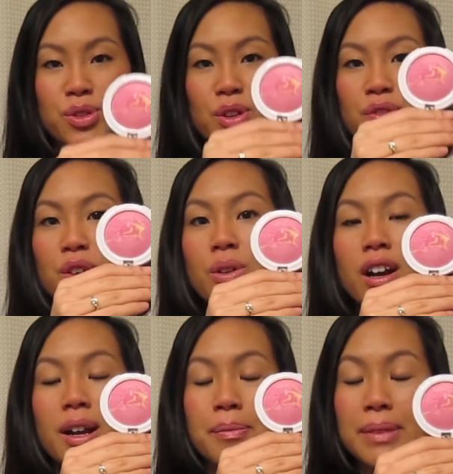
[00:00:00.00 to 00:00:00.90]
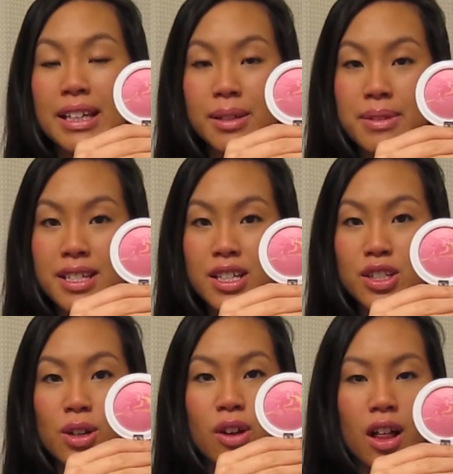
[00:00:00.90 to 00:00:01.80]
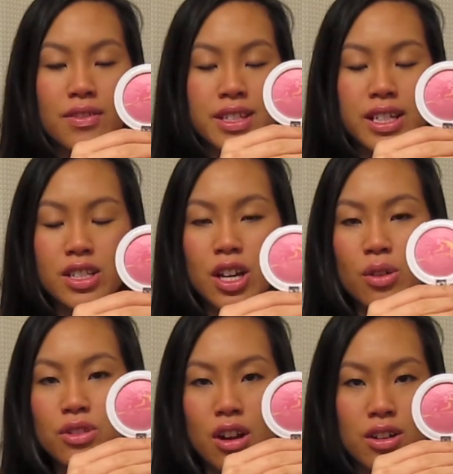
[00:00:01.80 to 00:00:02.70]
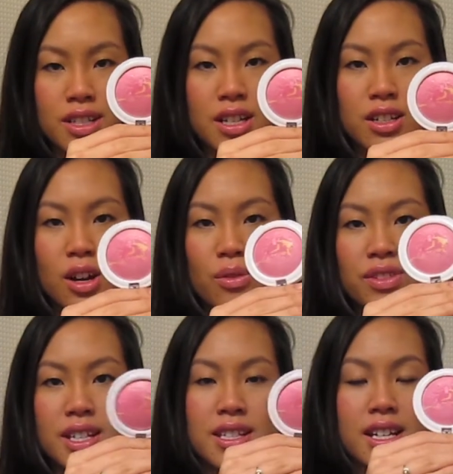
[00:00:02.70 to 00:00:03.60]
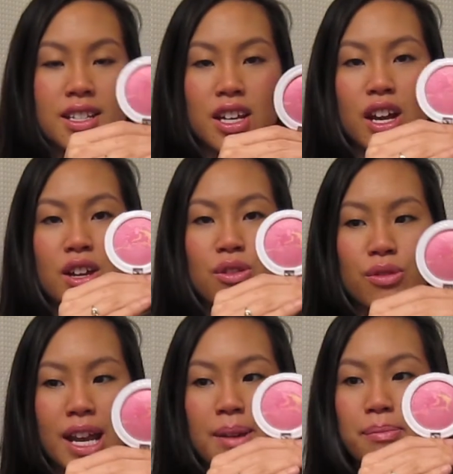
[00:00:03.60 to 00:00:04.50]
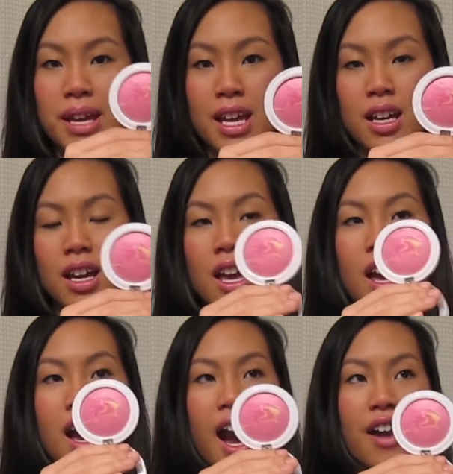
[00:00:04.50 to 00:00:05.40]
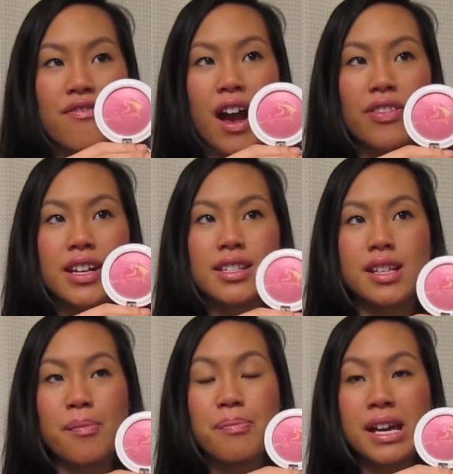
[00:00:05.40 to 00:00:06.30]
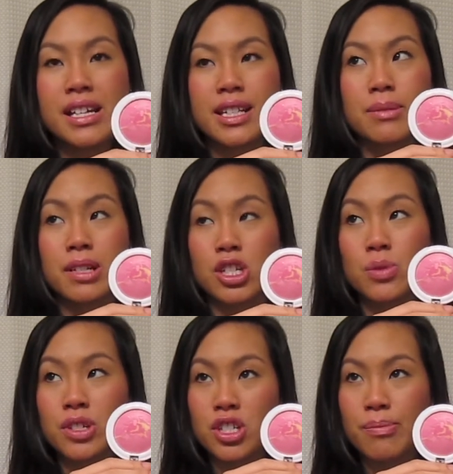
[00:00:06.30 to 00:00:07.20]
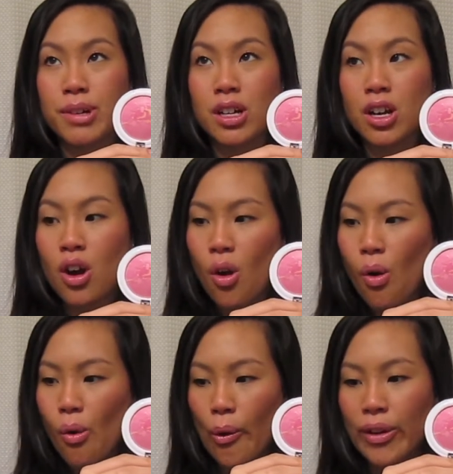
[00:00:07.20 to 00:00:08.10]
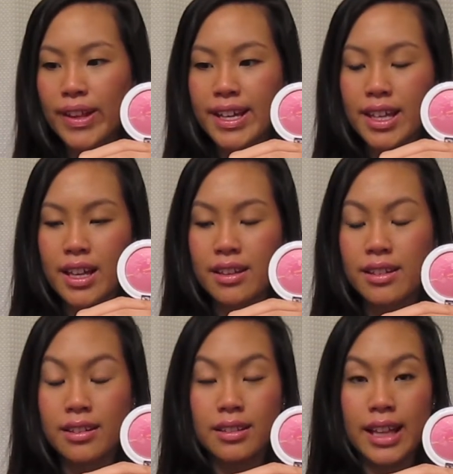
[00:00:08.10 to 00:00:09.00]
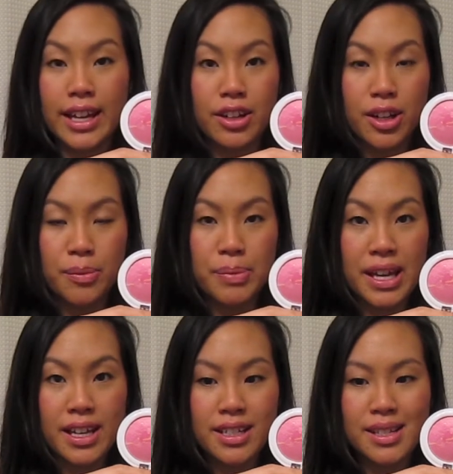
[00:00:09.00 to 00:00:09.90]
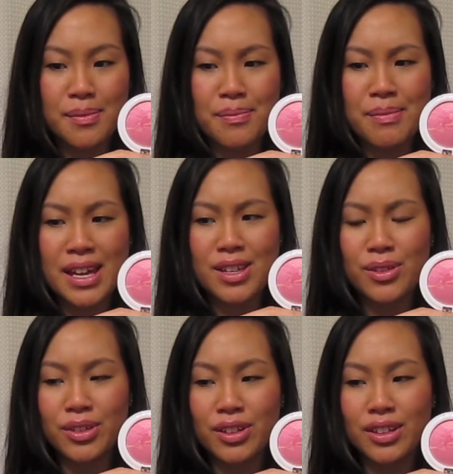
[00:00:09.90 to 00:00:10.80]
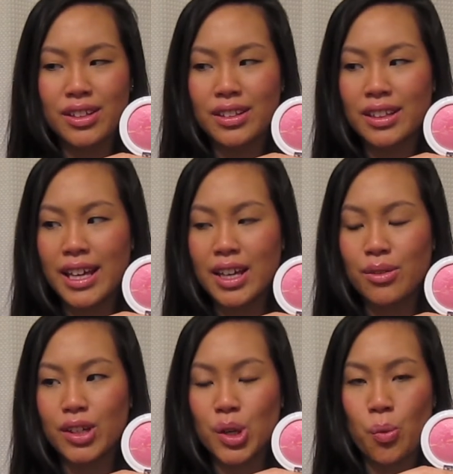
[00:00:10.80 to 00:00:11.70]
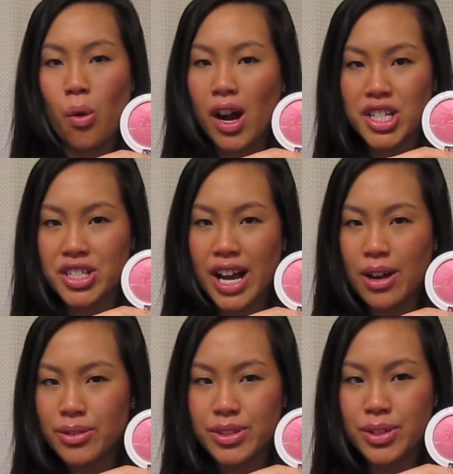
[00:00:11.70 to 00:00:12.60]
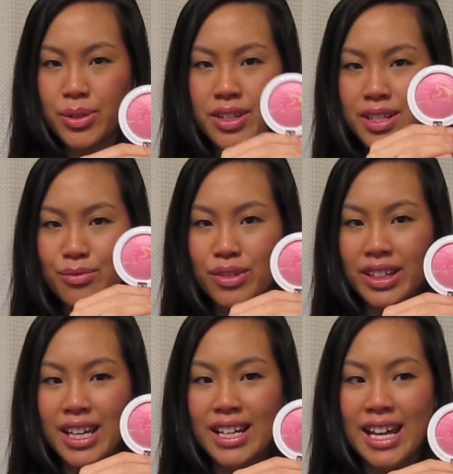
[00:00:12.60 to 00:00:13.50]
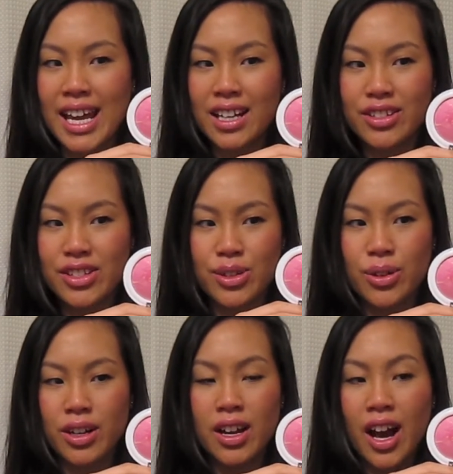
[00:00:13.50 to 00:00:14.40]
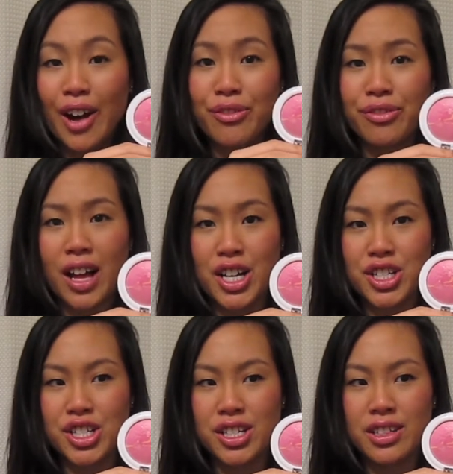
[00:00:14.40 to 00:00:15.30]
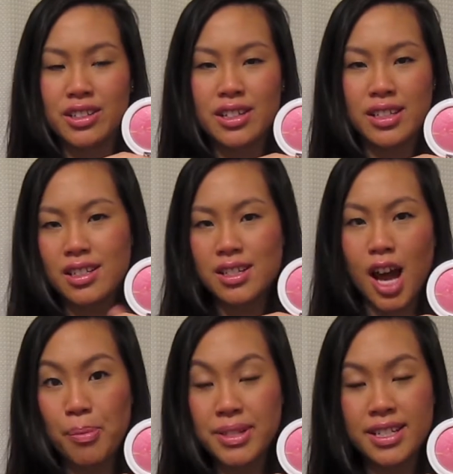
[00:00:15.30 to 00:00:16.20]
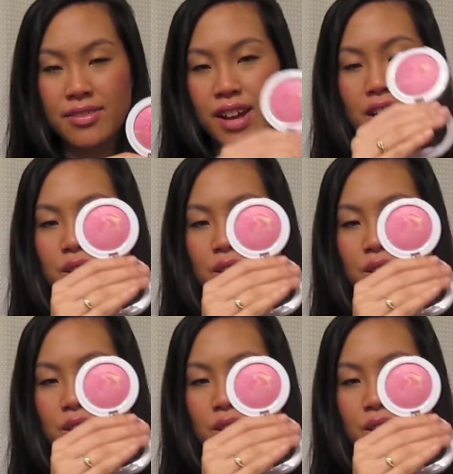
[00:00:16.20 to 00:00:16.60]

So if you are a medium skin tone, olive skin tone, darker skin tone, this is a great pink. I found that some pinks, especially the shimmer or like the lighter pinks, make you look like you're washed out, so it doesn't really enhance your flush. It's like does the opposite effect.